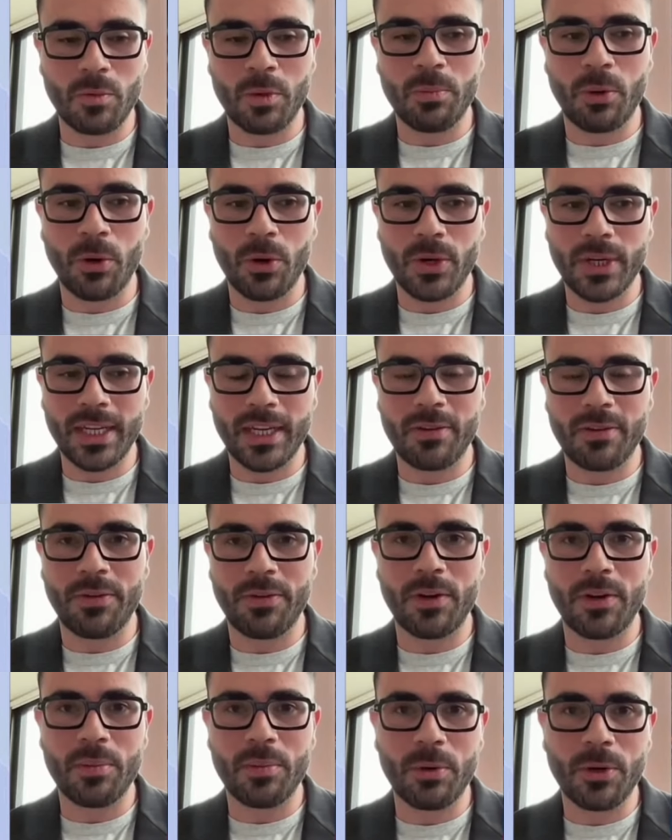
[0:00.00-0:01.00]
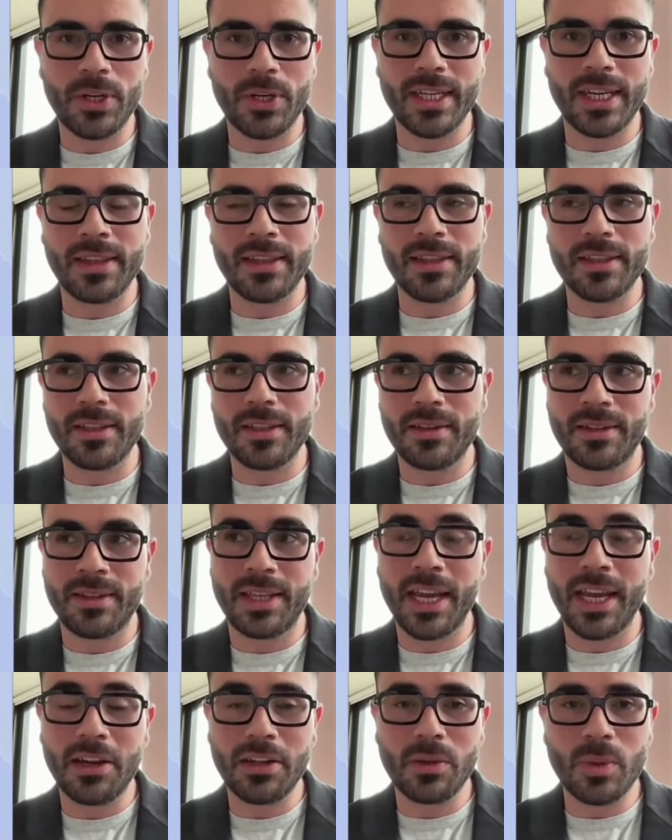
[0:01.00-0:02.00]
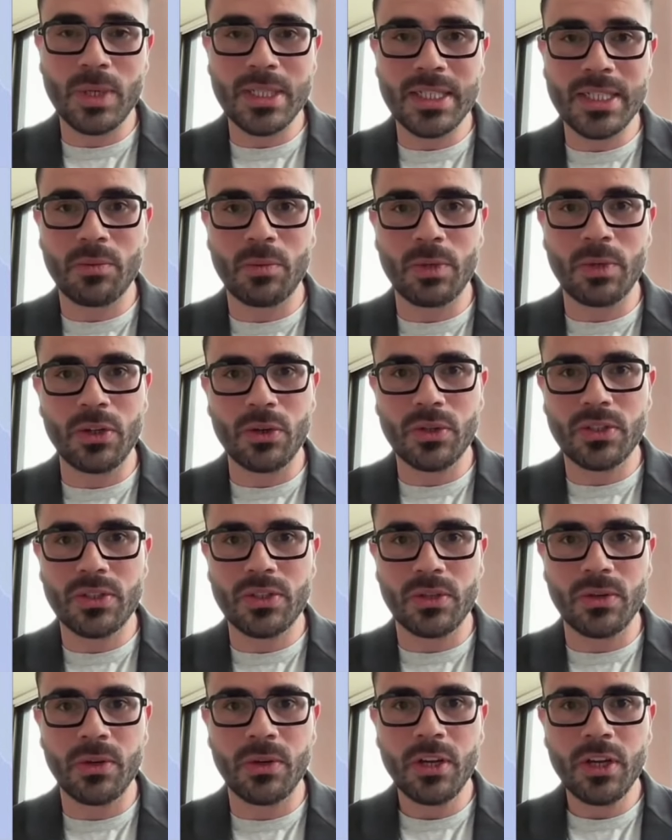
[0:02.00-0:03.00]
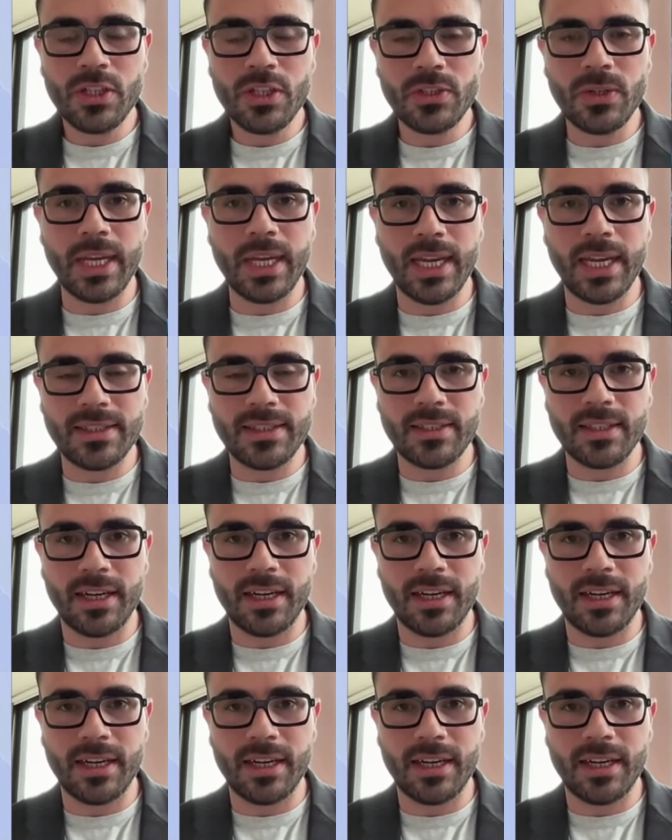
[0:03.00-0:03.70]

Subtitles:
reporting and fair reporting, and they are the ones that we look to get